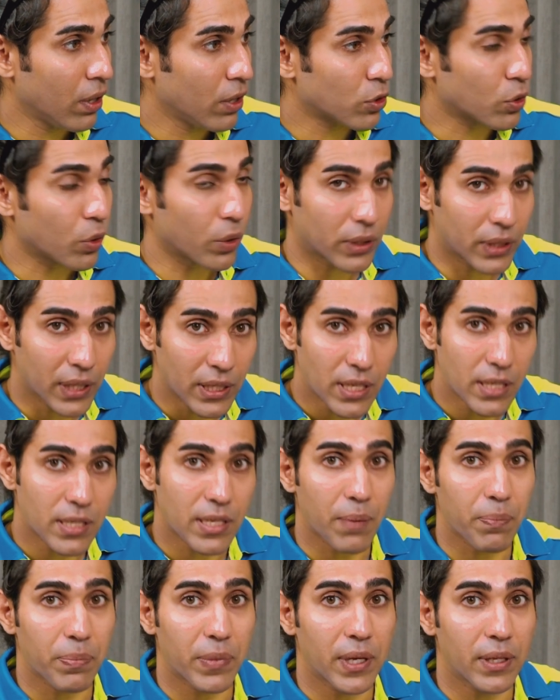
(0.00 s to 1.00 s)
So this is
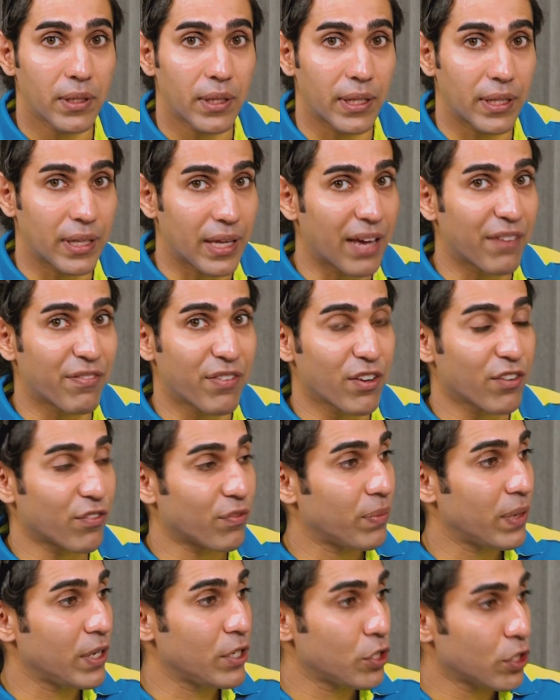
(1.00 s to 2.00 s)
something that the FA of
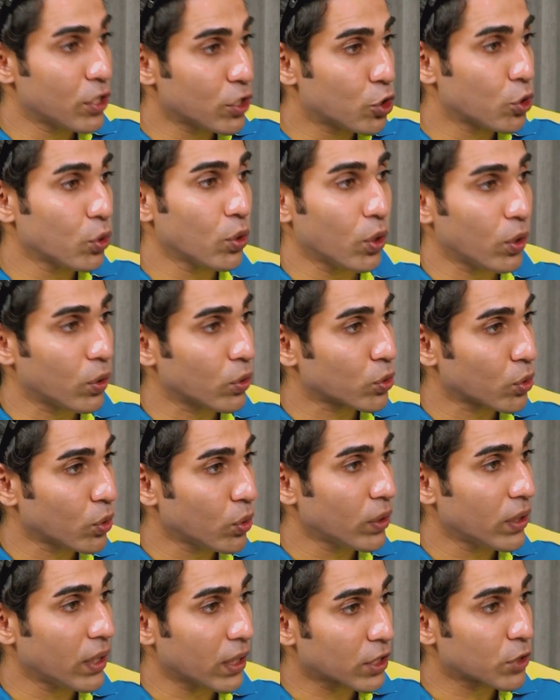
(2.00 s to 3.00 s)
Malaysia should
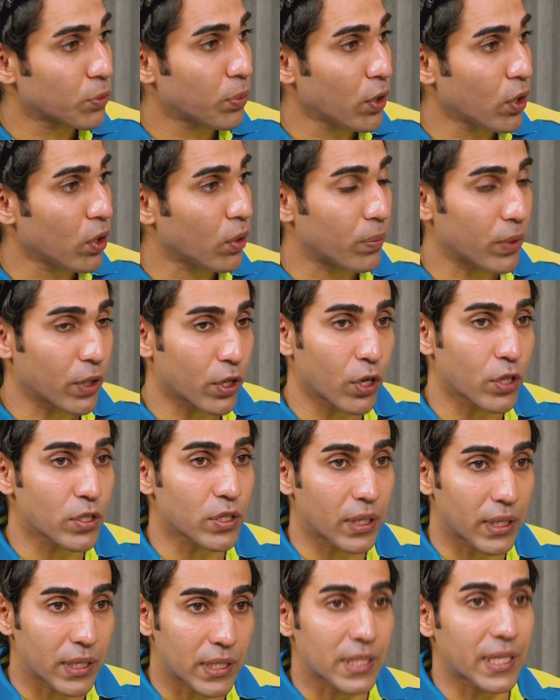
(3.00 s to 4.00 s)
also explore,
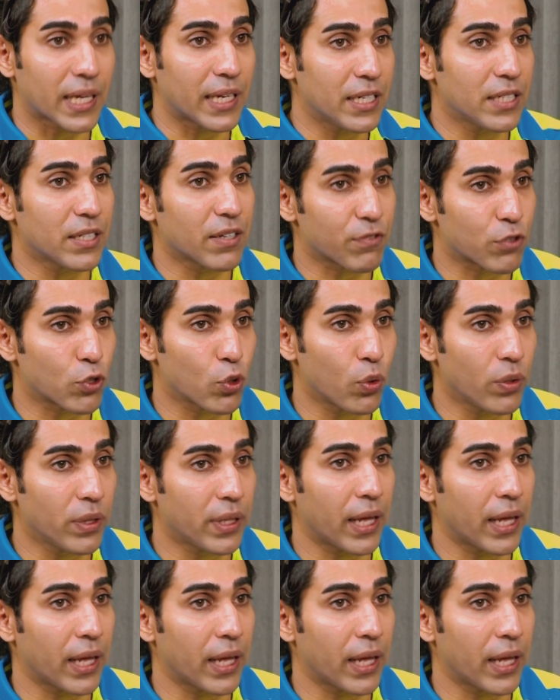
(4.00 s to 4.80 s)
because studies have shown